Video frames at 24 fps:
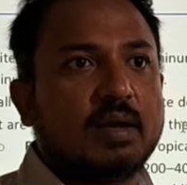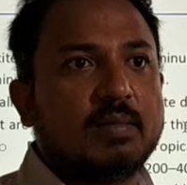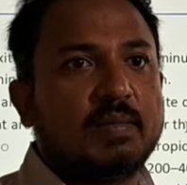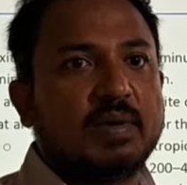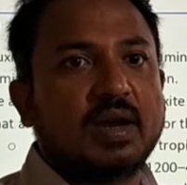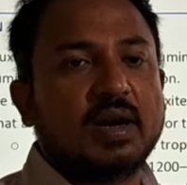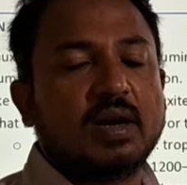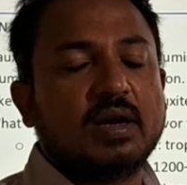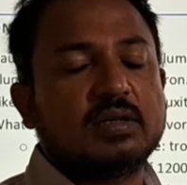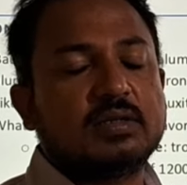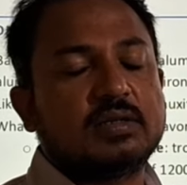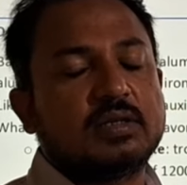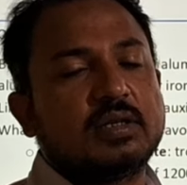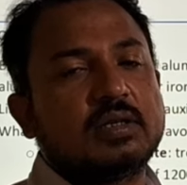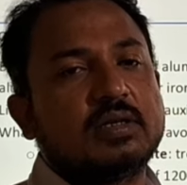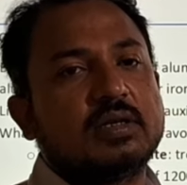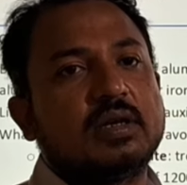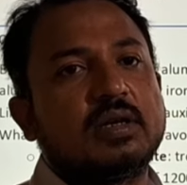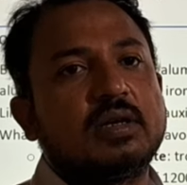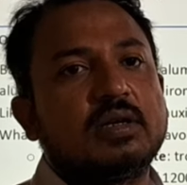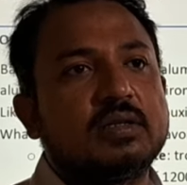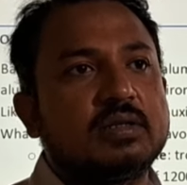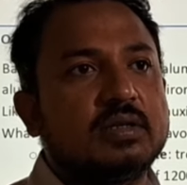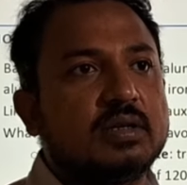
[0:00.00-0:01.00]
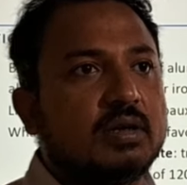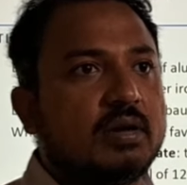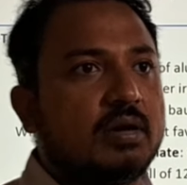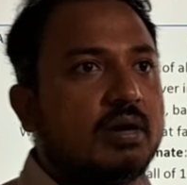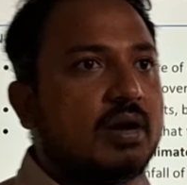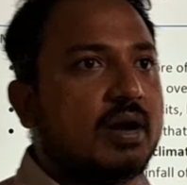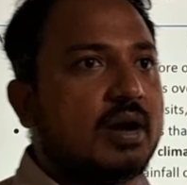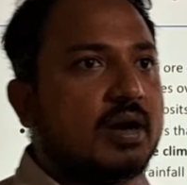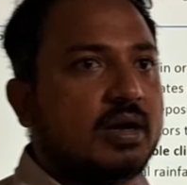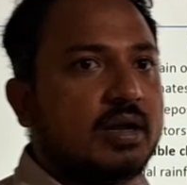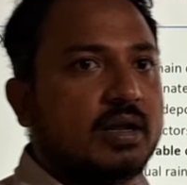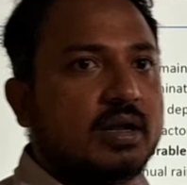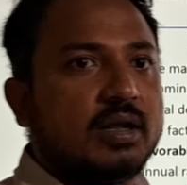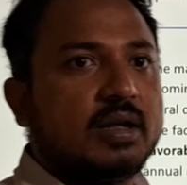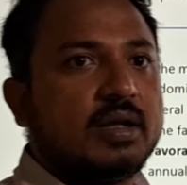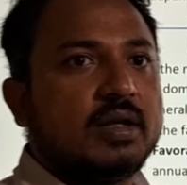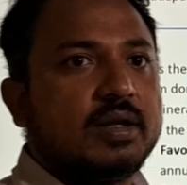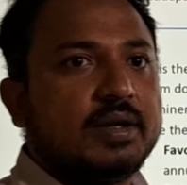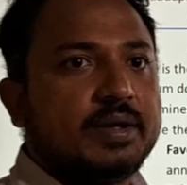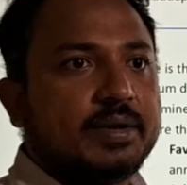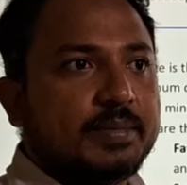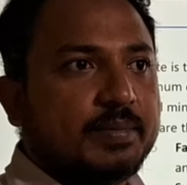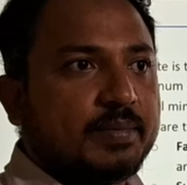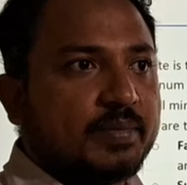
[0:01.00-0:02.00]
Epigenetic district, that is in Kalandi,
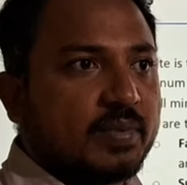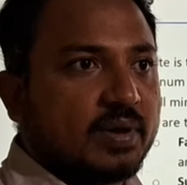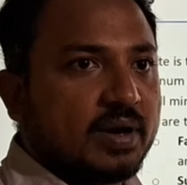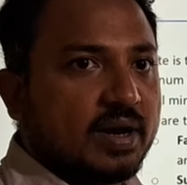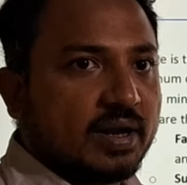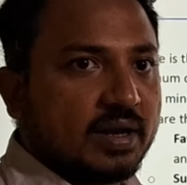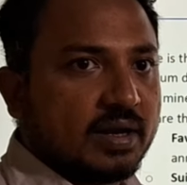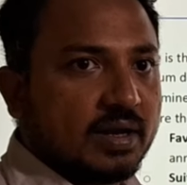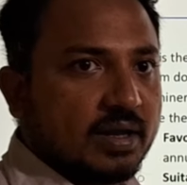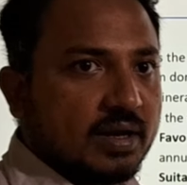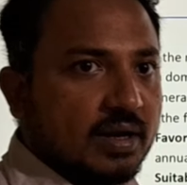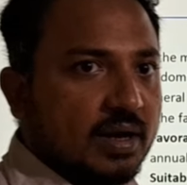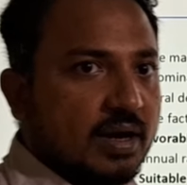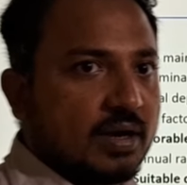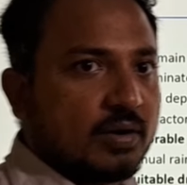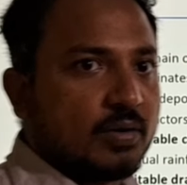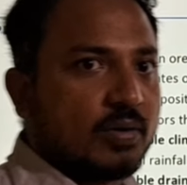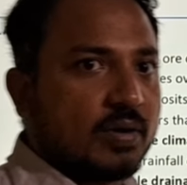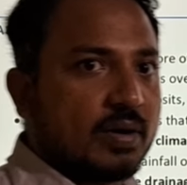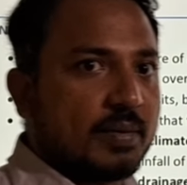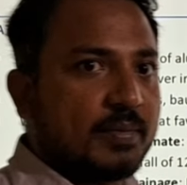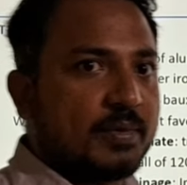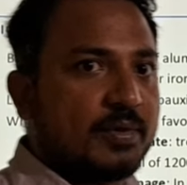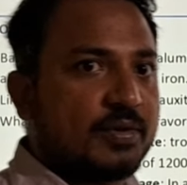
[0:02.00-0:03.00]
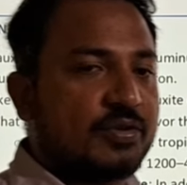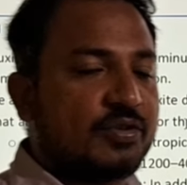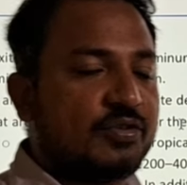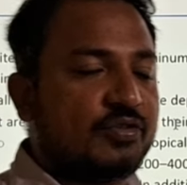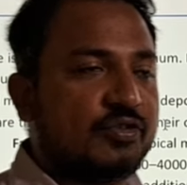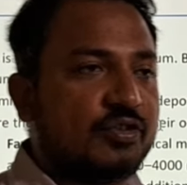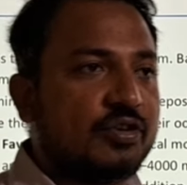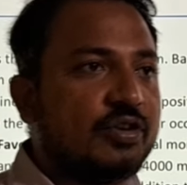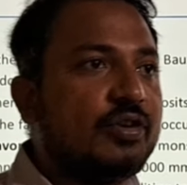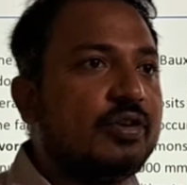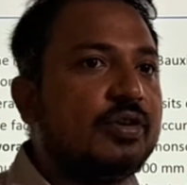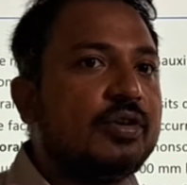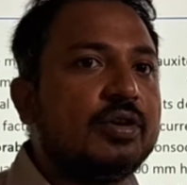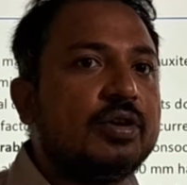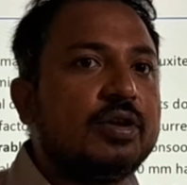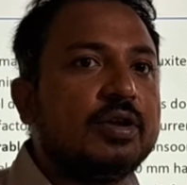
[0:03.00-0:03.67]
Balangiri and Koraput region.